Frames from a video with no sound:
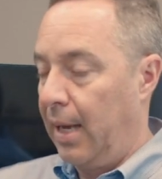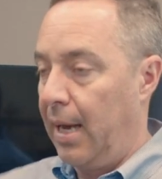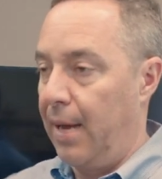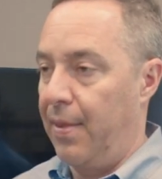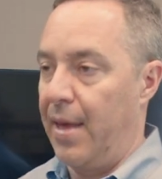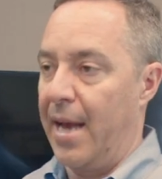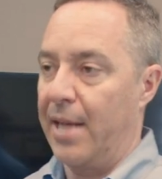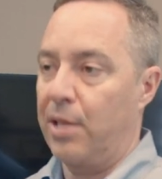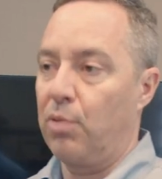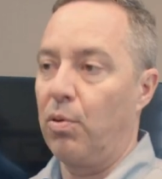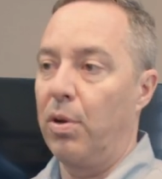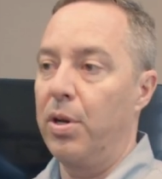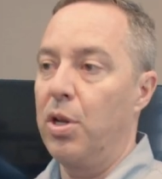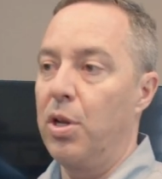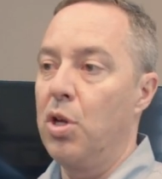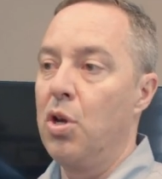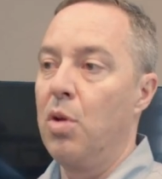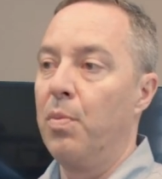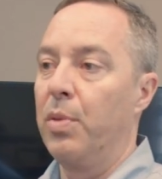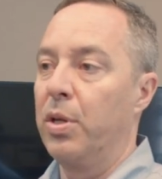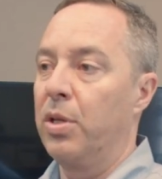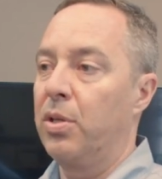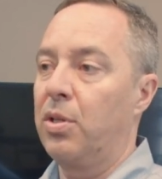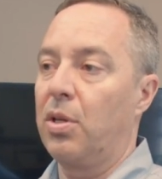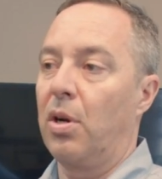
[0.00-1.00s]
And that's what
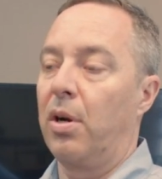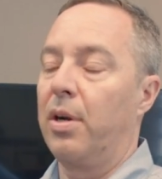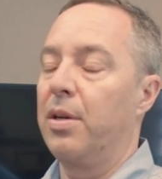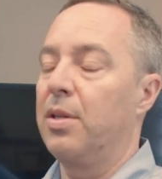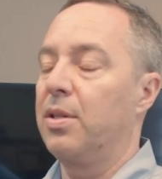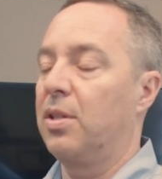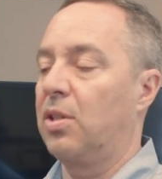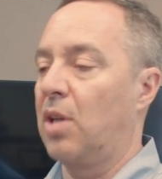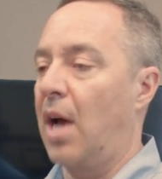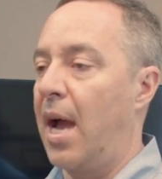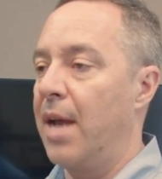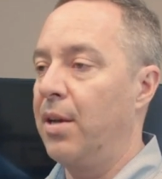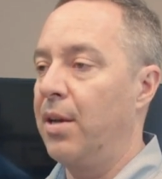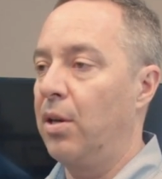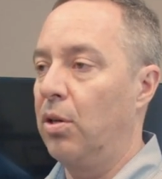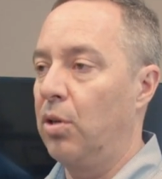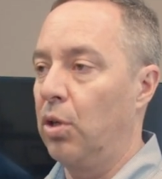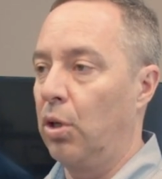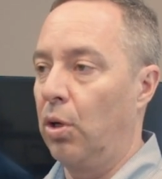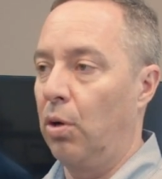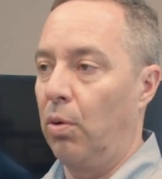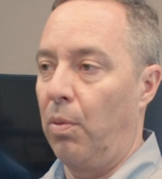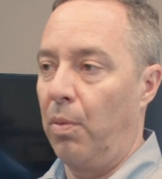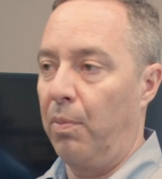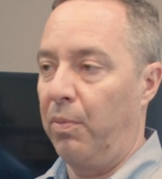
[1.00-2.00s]
humans are designed to
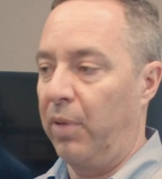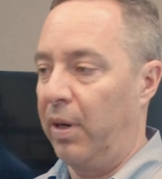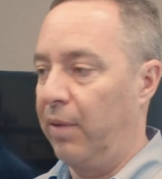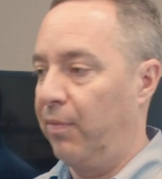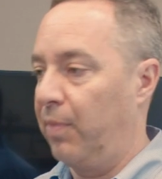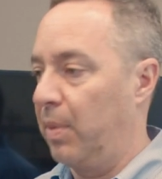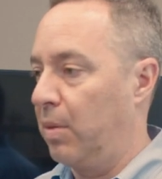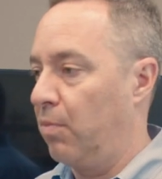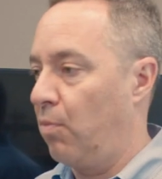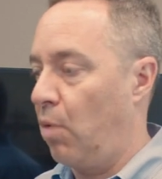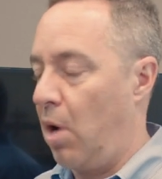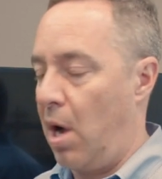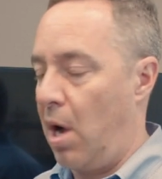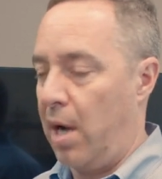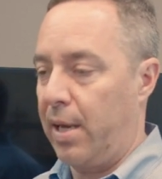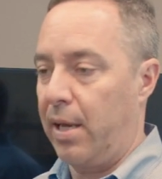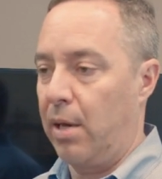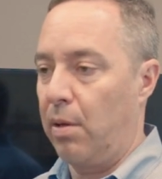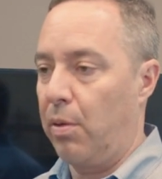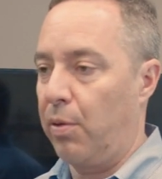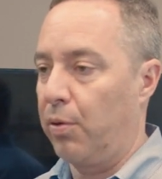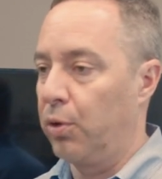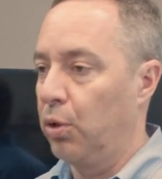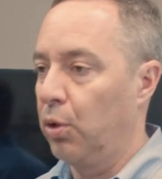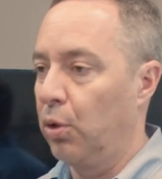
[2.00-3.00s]
do. When we've been
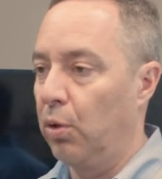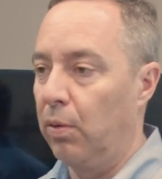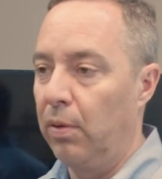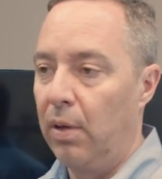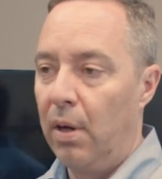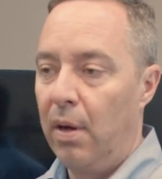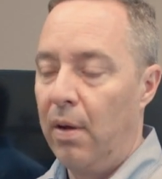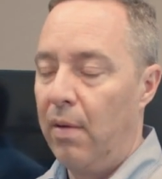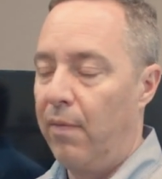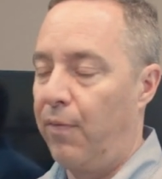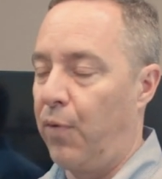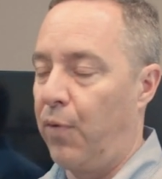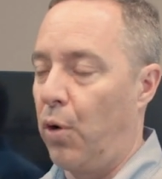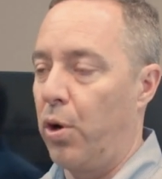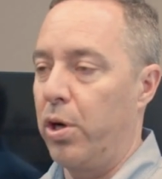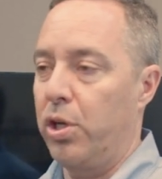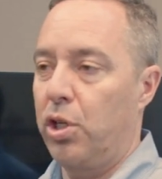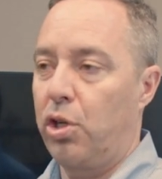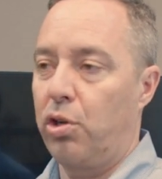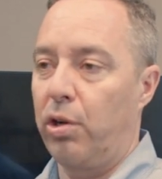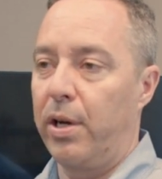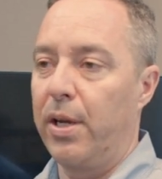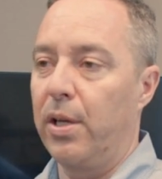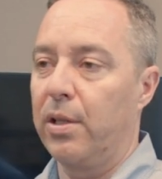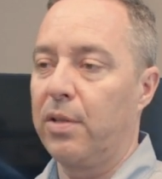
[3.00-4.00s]
walking through
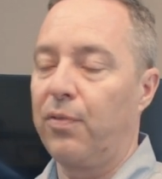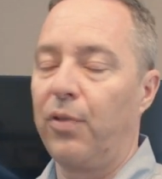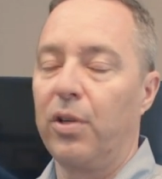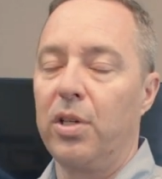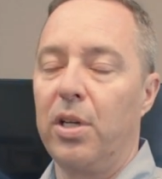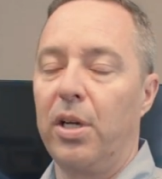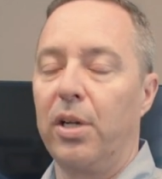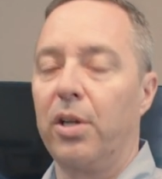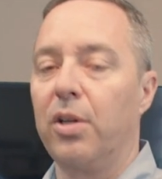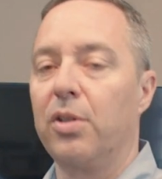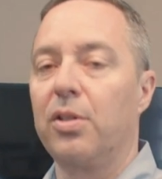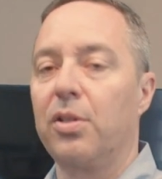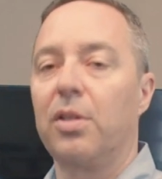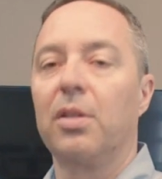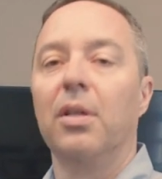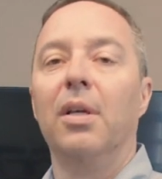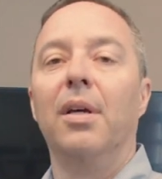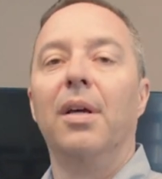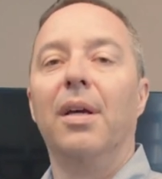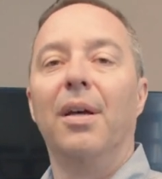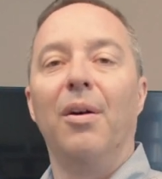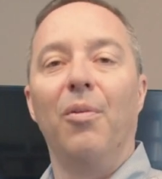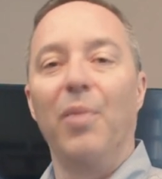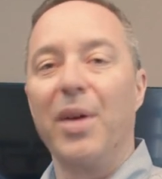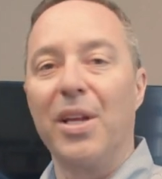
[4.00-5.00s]
forest trails for years,
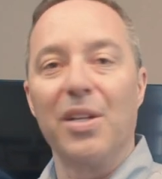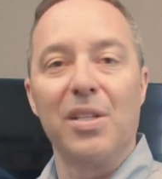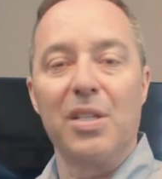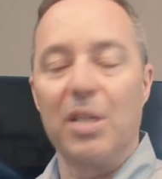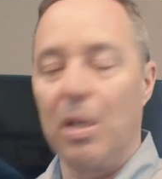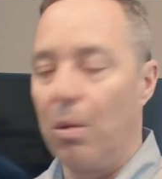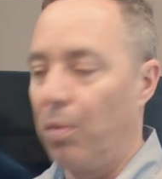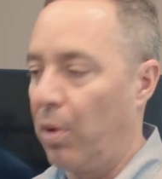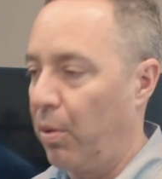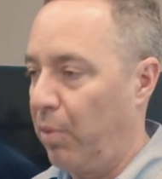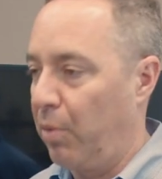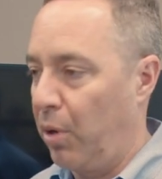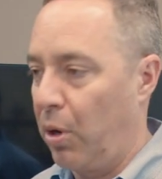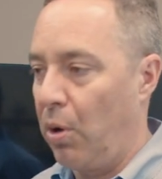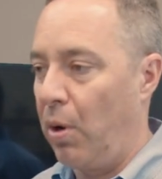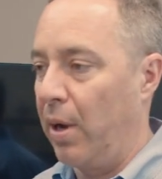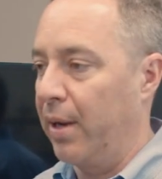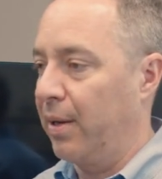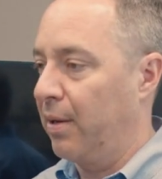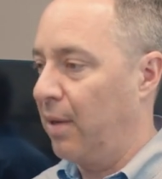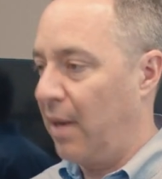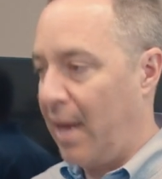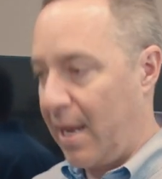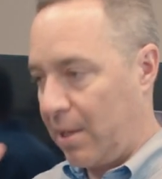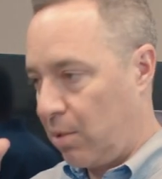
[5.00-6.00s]
we can see where we're
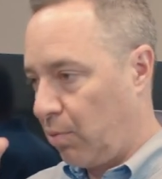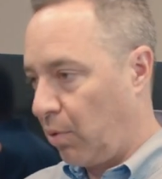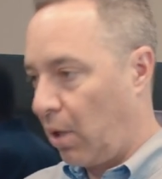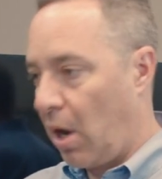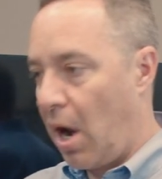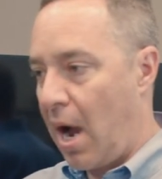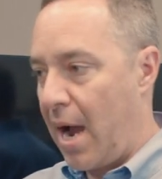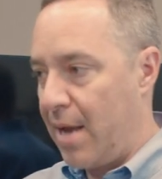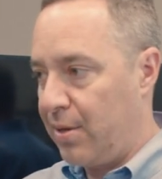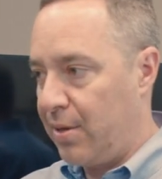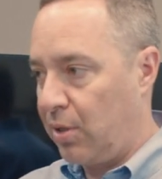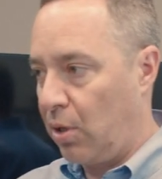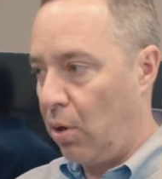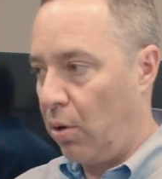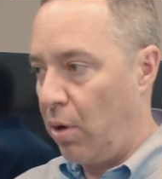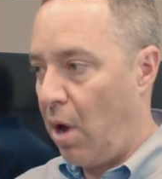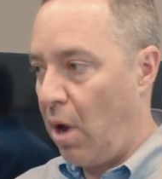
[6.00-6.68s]
going, and that's where our eyes go